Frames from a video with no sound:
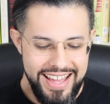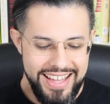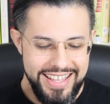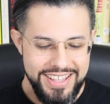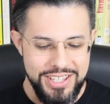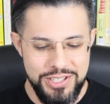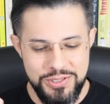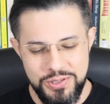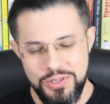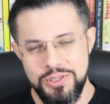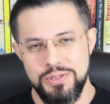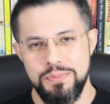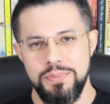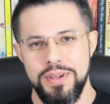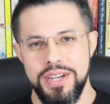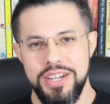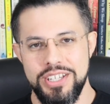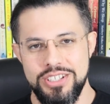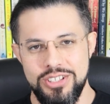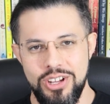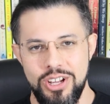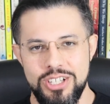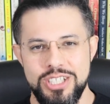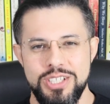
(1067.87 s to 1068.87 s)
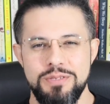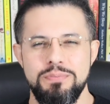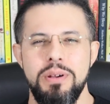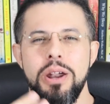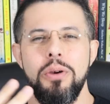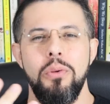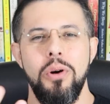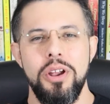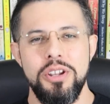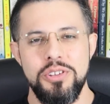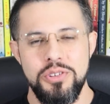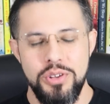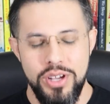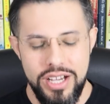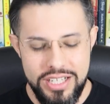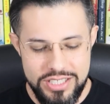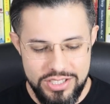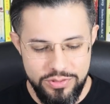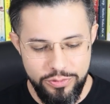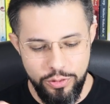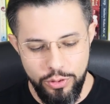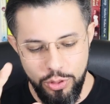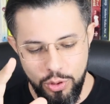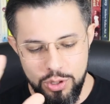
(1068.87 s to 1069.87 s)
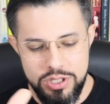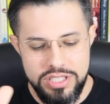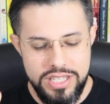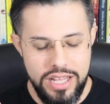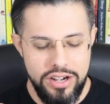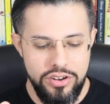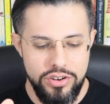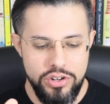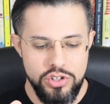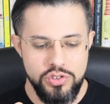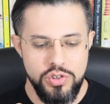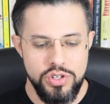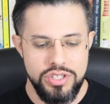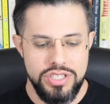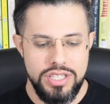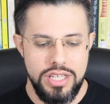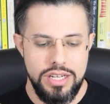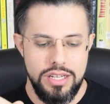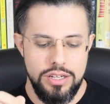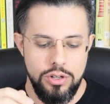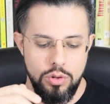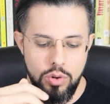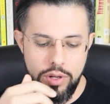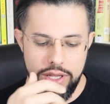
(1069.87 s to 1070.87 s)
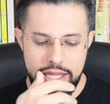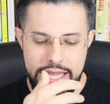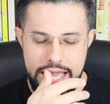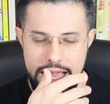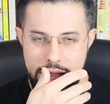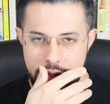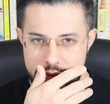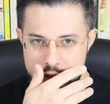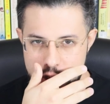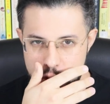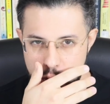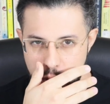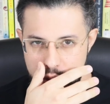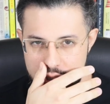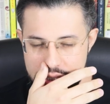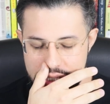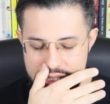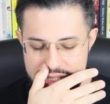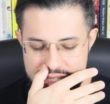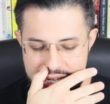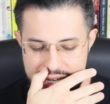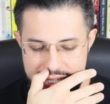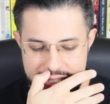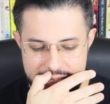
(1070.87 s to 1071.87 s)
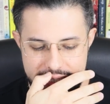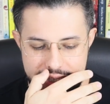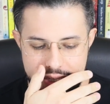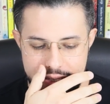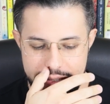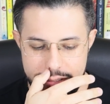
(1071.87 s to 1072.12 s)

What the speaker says: This was a bit exhaustive, but I wanted you guys, for those that are interested in knowing how this works exactly,